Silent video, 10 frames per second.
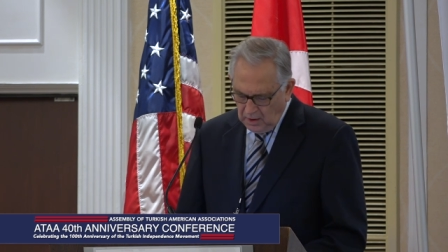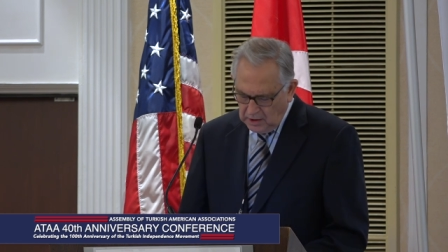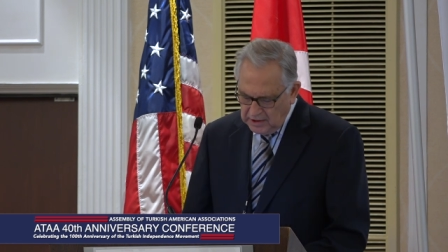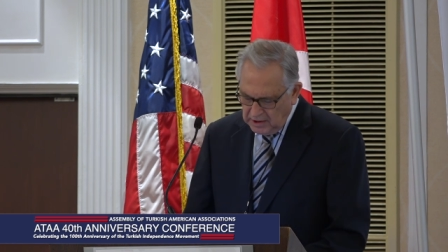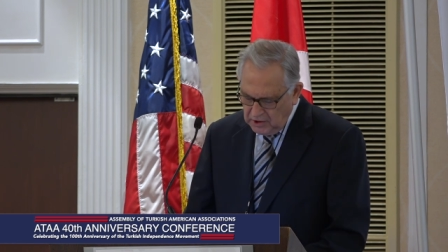
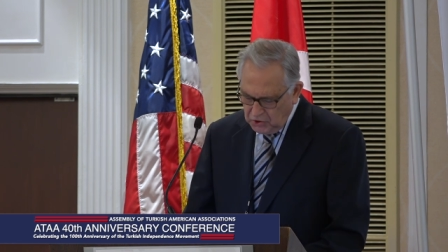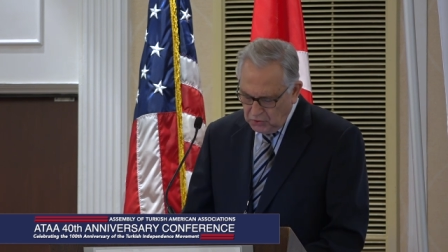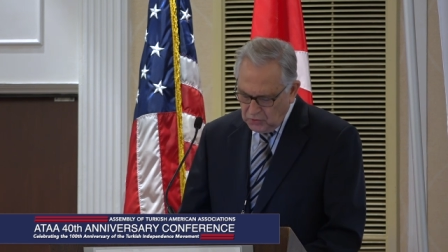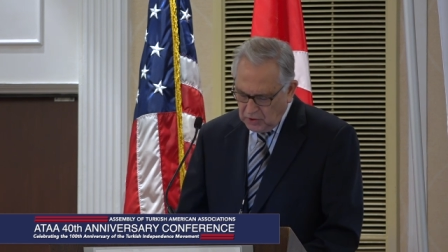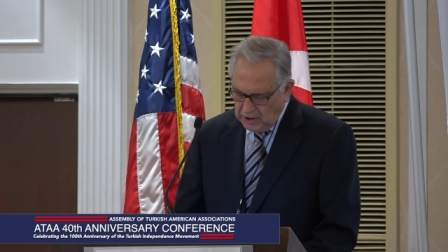In
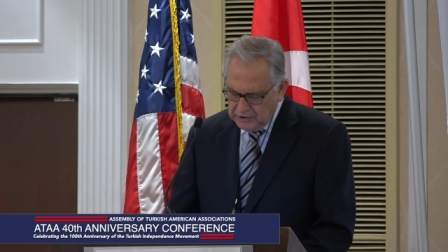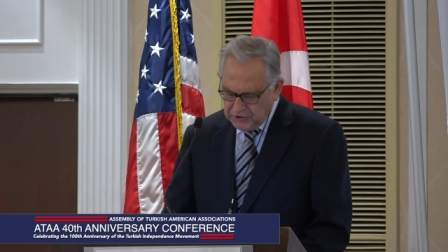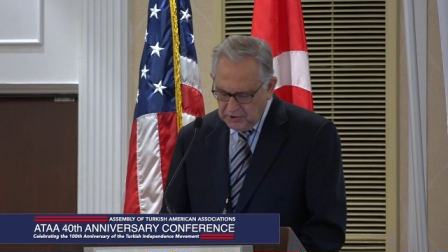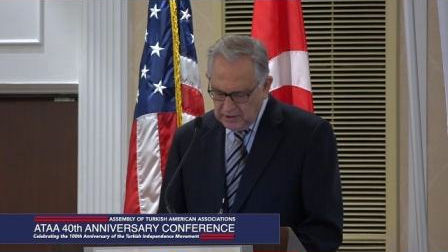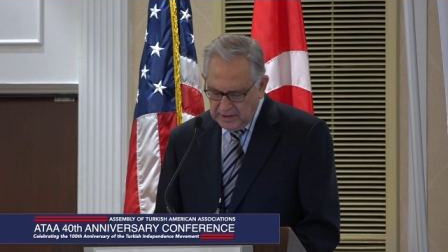addition to
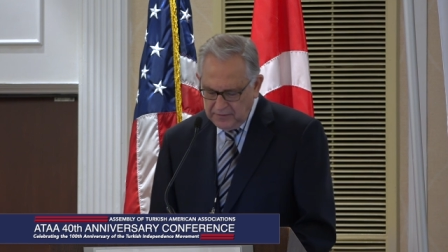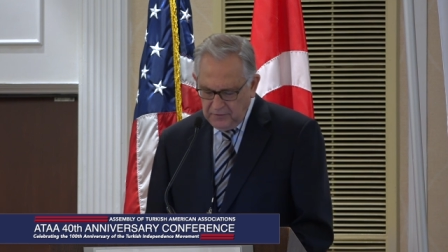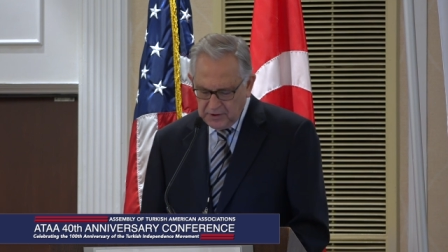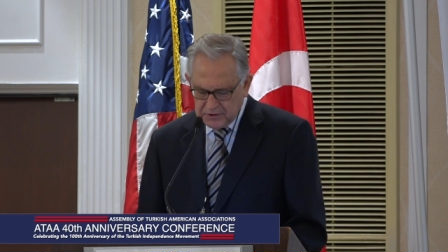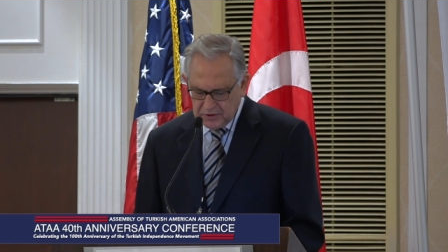cultural and
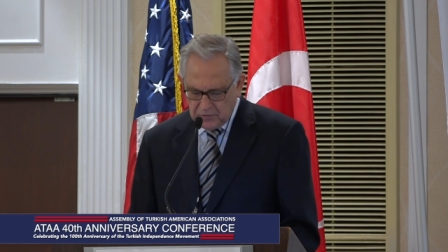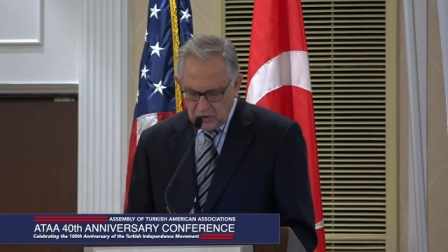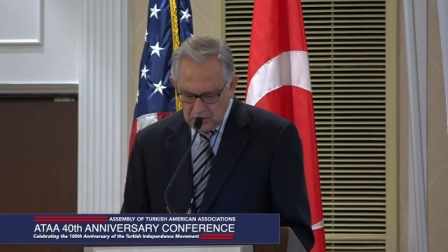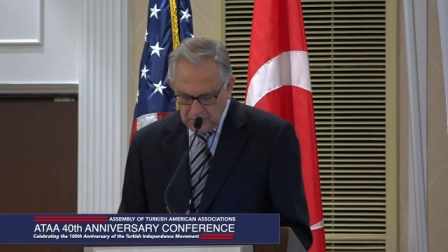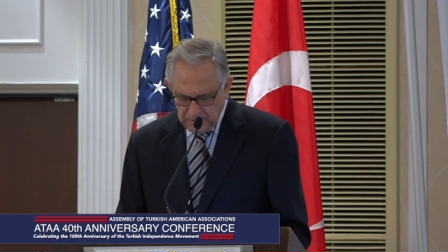advocacy
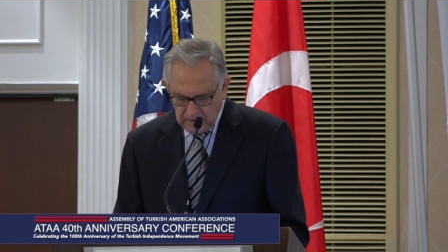work,